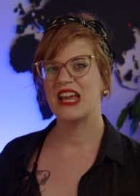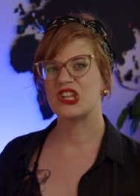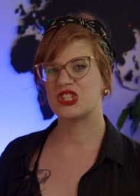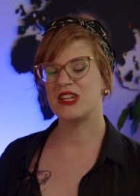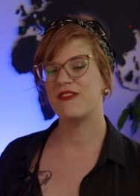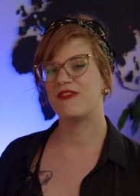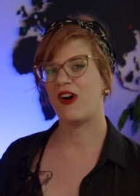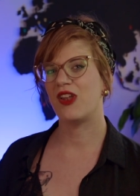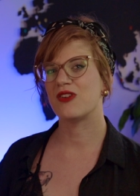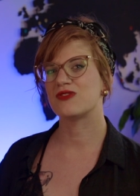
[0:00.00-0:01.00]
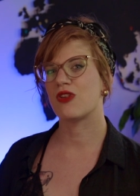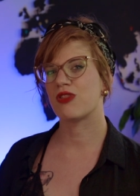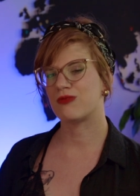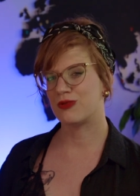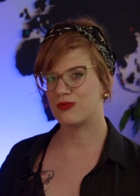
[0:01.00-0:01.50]
she follows
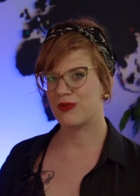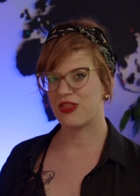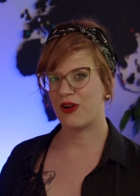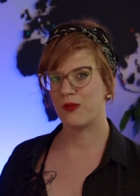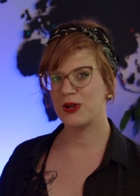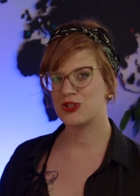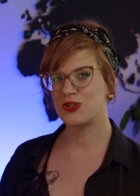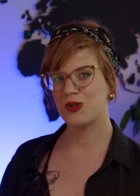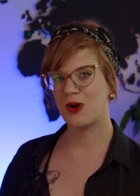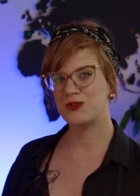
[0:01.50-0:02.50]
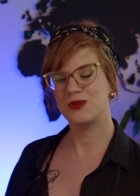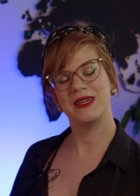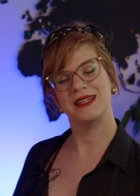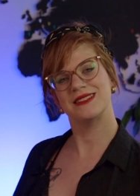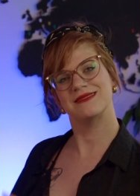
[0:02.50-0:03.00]
through with her wish to go to
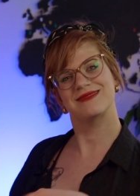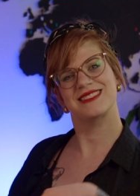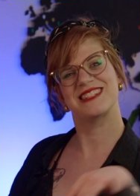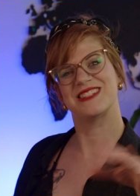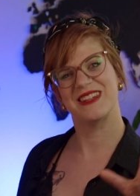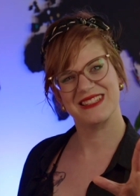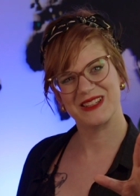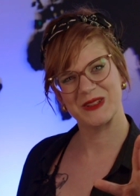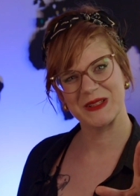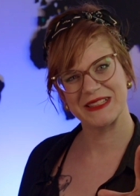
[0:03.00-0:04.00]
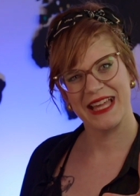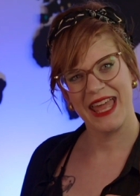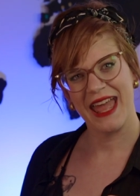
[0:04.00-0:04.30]
the sewing school